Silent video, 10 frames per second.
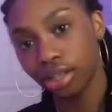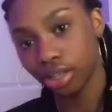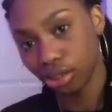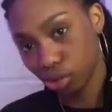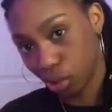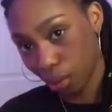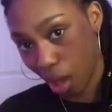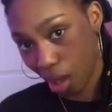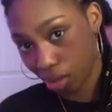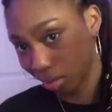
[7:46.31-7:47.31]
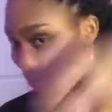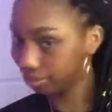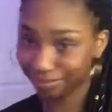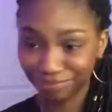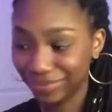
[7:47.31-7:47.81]
So yeah.
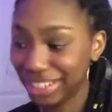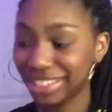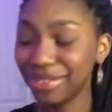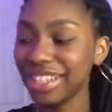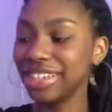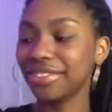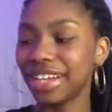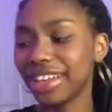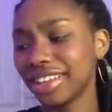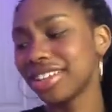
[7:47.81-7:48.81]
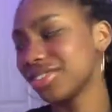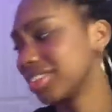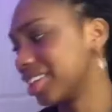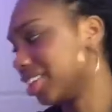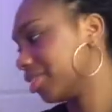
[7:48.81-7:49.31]
It's something different. I think it's really
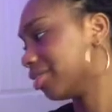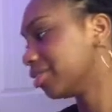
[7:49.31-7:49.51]
cute.